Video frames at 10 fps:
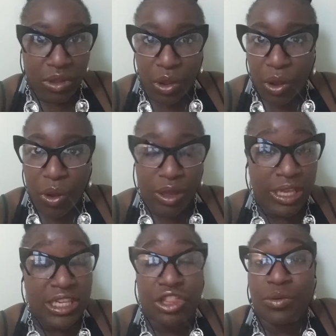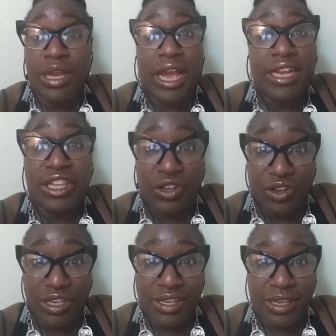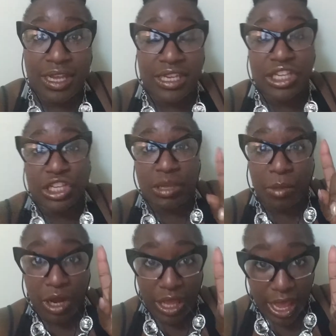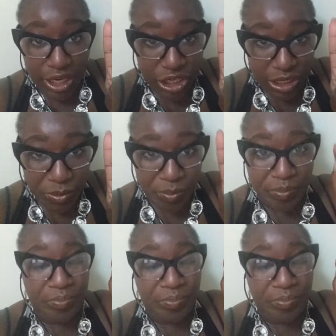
the, it's three answers. It's communication,